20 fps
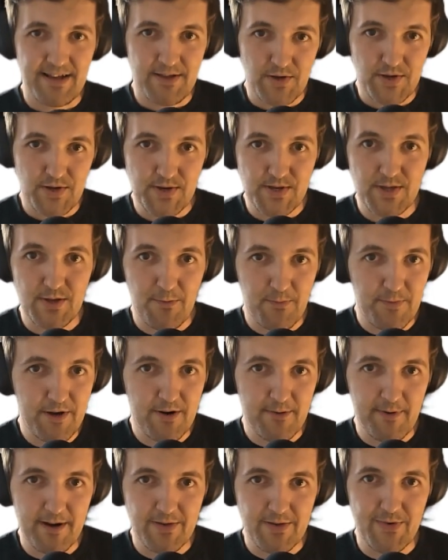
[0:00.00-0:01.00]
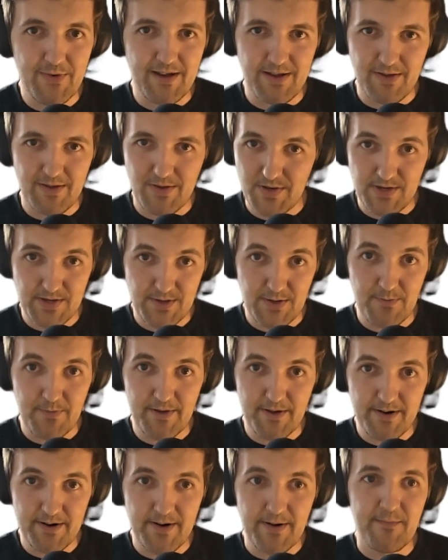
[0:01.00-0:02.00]
doesn't stop there, by the way. It doesn't stop
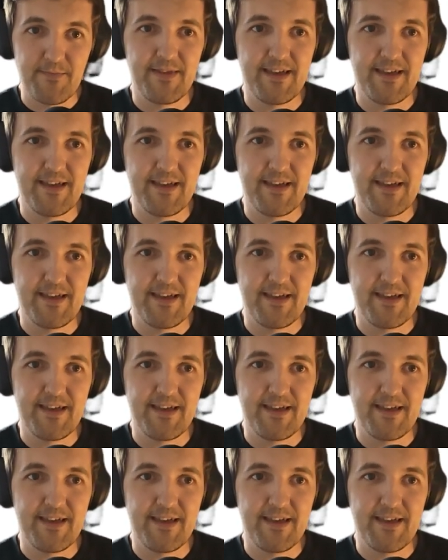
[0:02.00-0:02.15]
there.